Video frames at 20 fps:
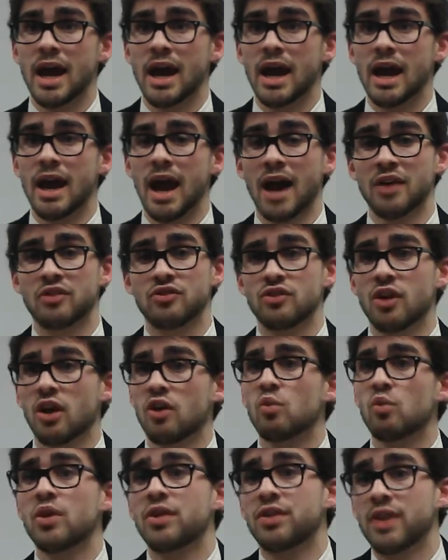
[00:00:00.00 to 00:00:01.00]
I
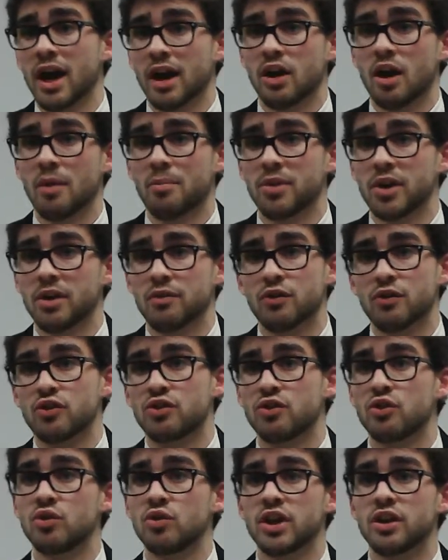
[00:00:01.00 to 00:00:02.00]
stuck with that company for
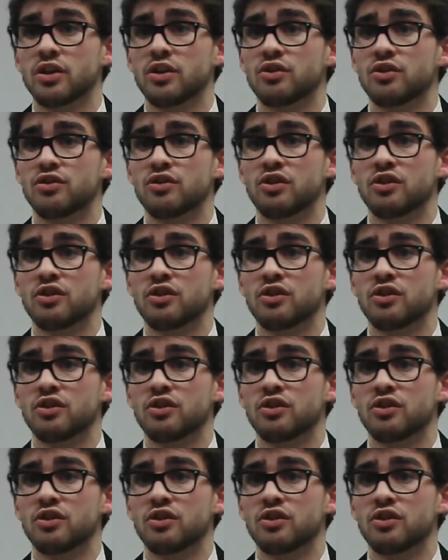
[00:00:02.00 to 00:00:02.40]
2 years